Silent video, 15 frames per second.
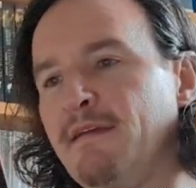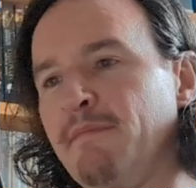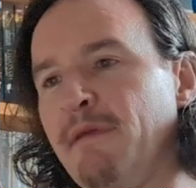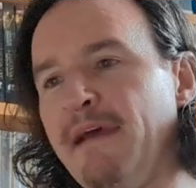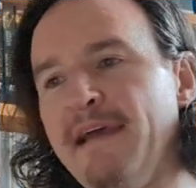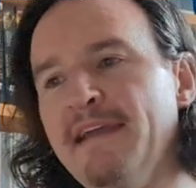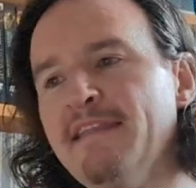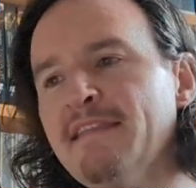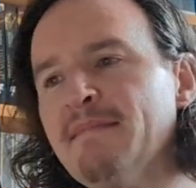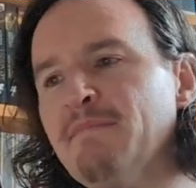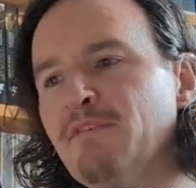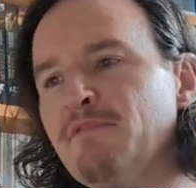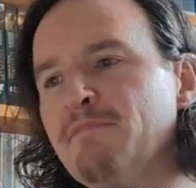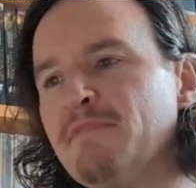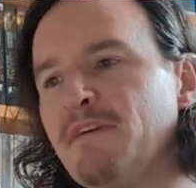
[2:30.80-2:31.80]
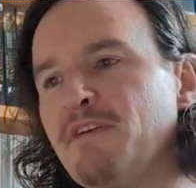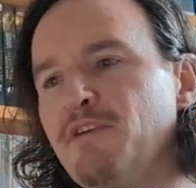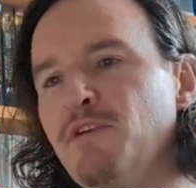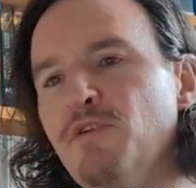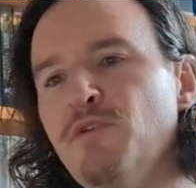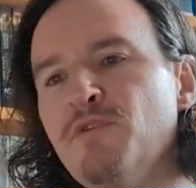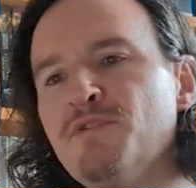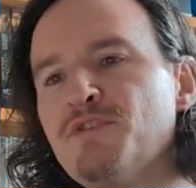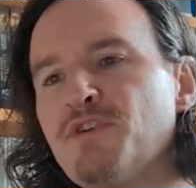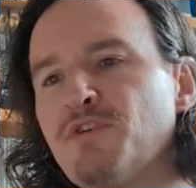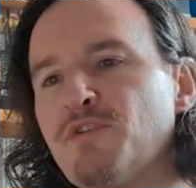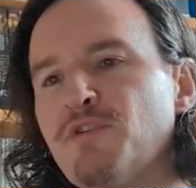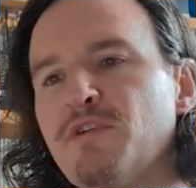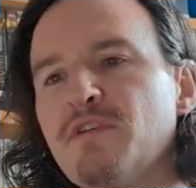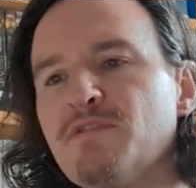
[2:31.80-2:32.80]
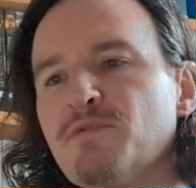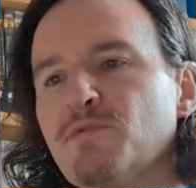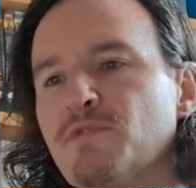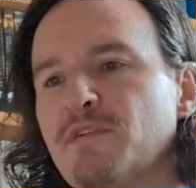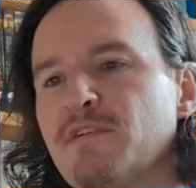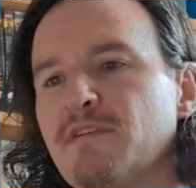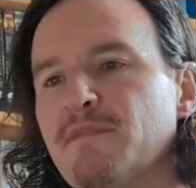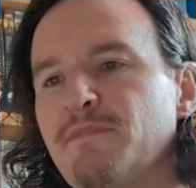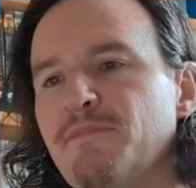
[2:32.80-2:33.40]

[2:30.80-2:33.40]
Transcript: Behind them loomed a huge crooked oak,